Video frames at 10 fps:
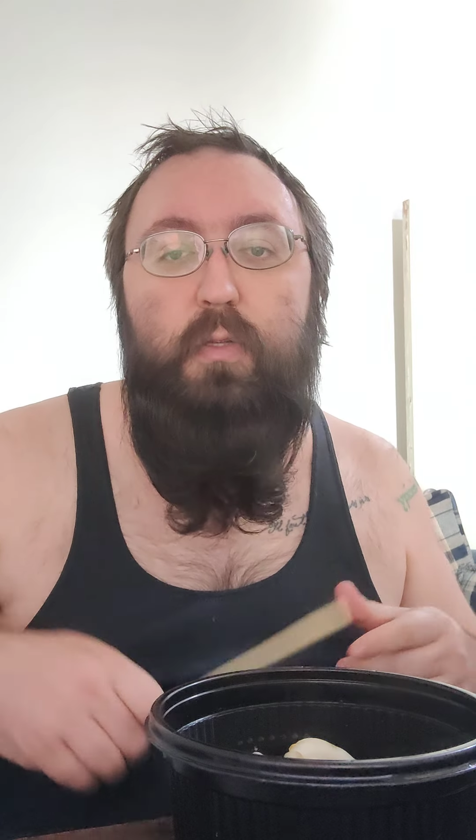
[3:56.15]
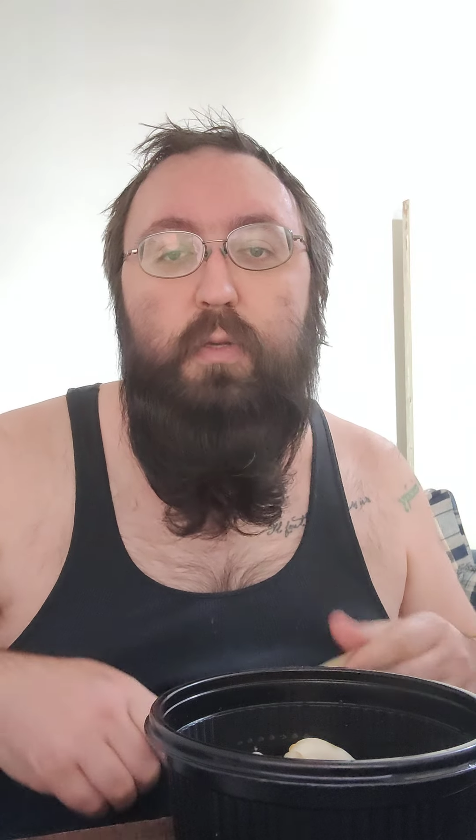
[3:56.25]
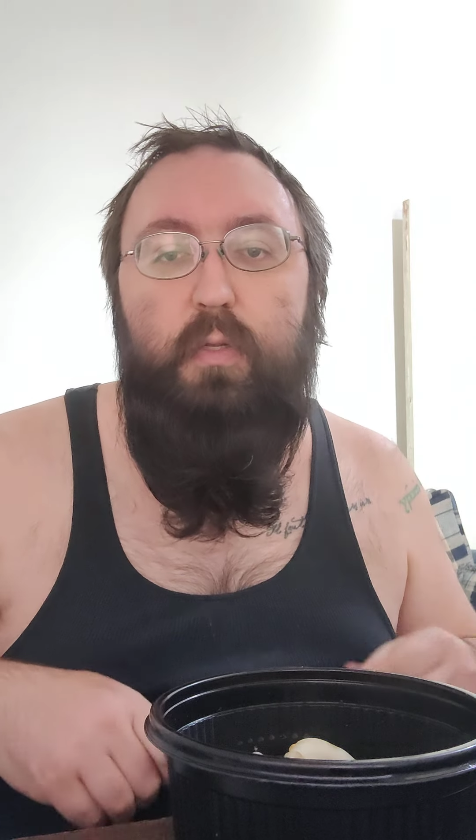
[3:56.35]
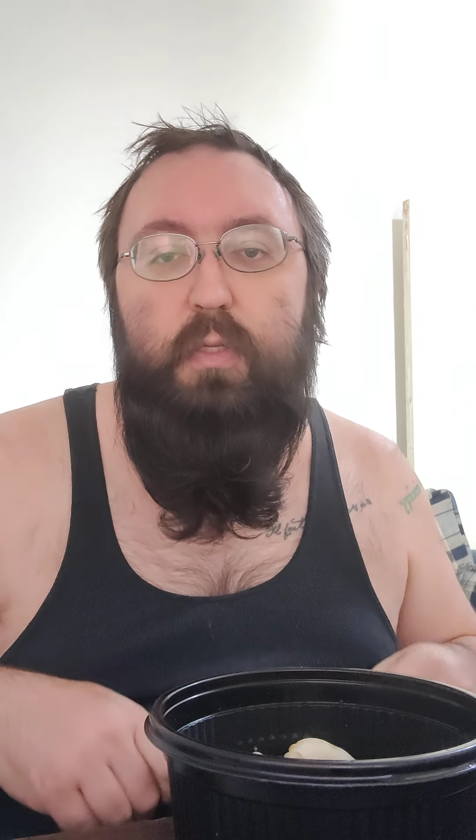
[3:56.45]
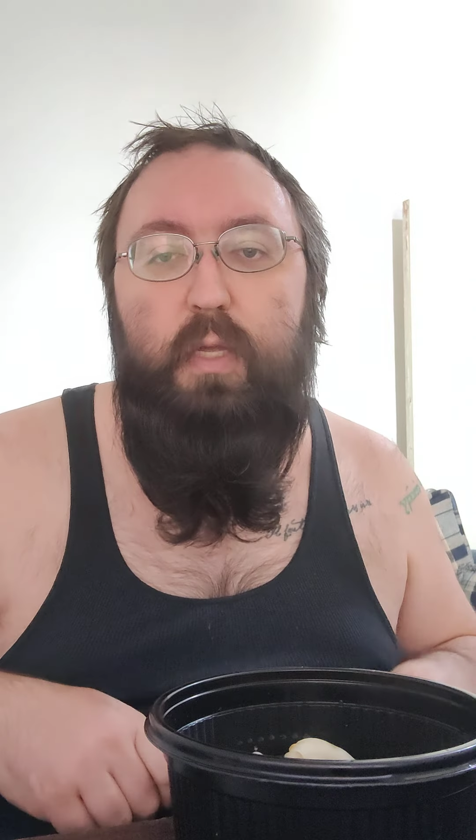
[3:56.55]

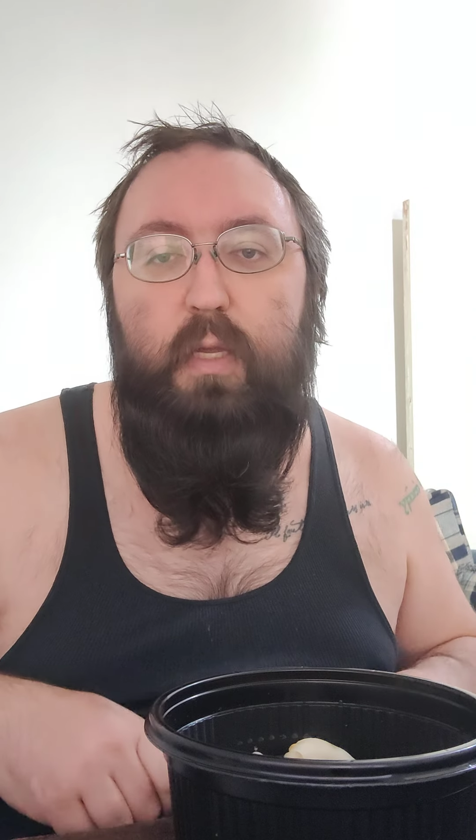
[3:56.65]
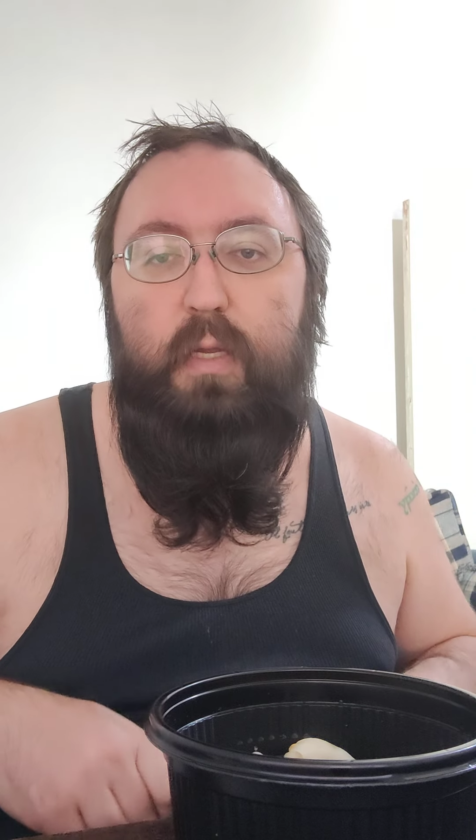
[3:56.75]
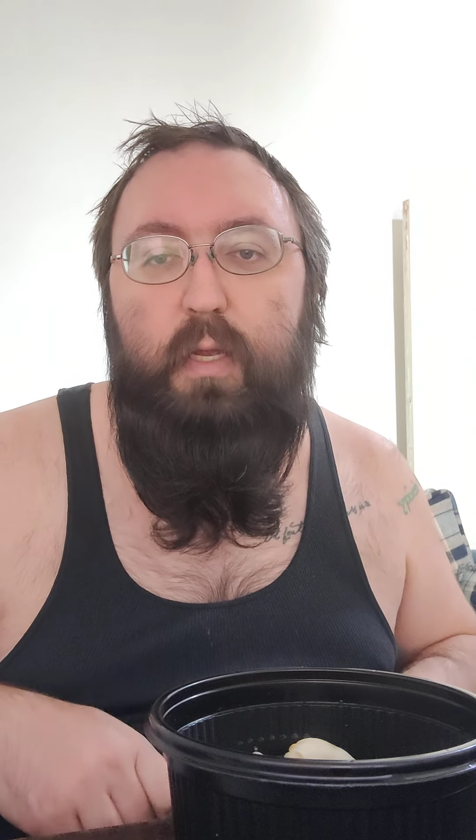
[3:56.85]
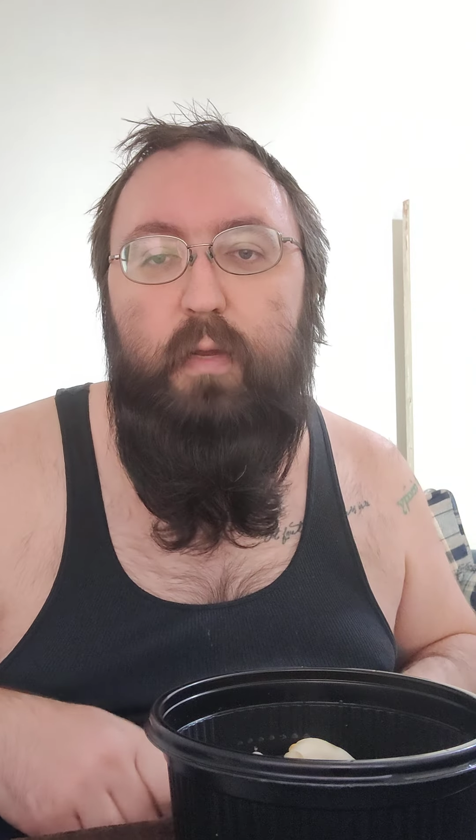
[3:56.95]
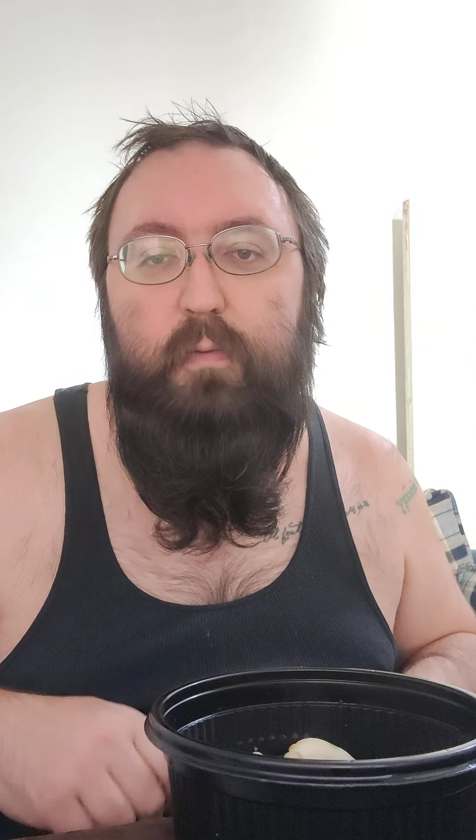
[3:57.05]
So it's like
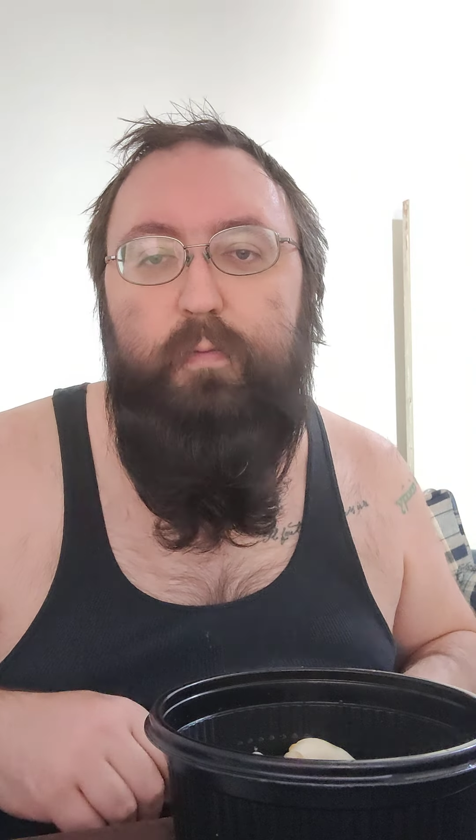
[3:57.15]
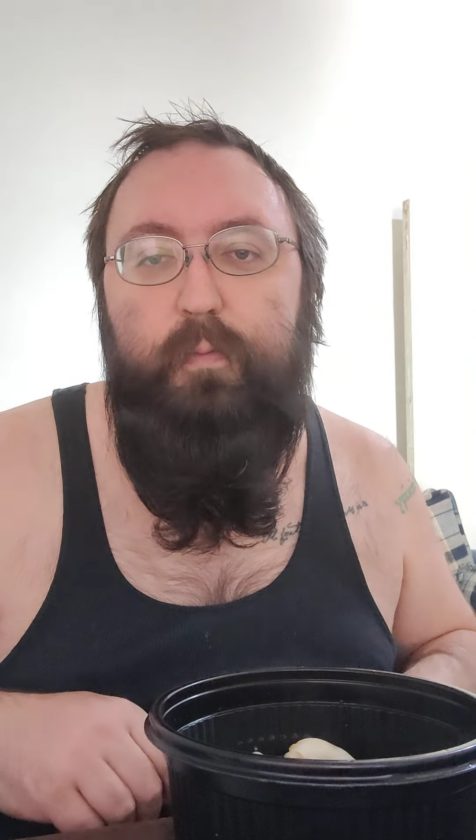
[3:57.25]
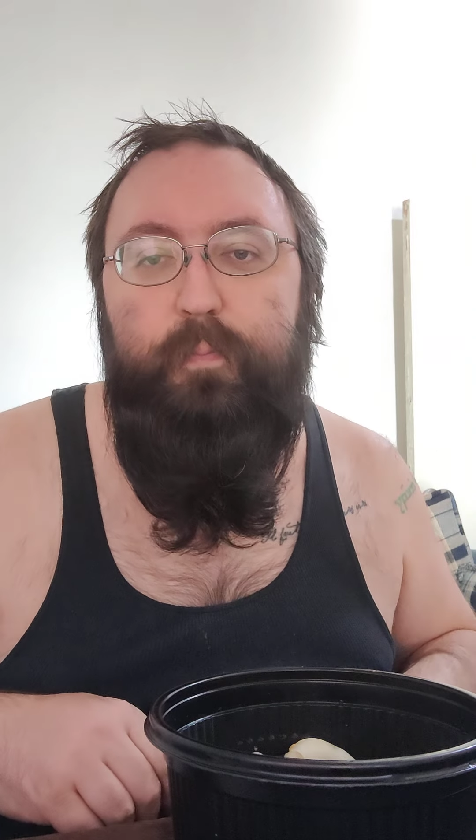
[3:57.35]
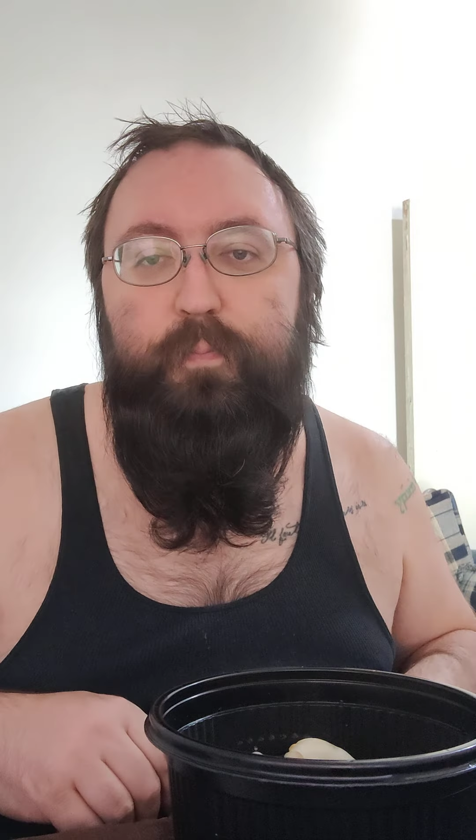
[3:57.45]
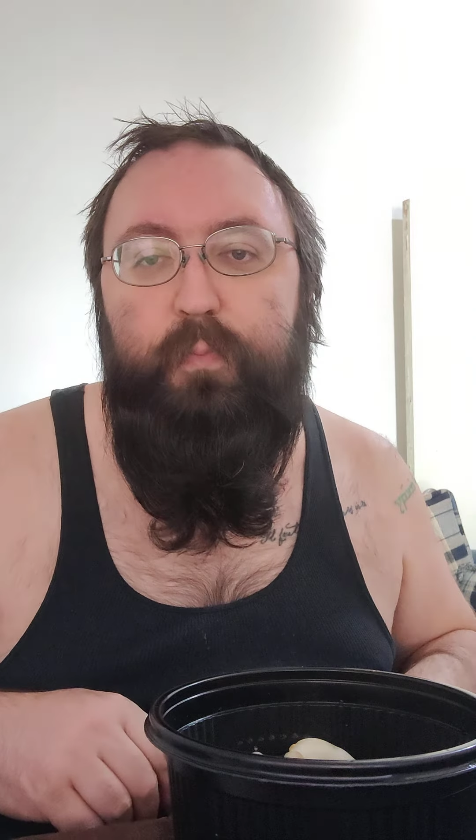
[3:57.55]
kind of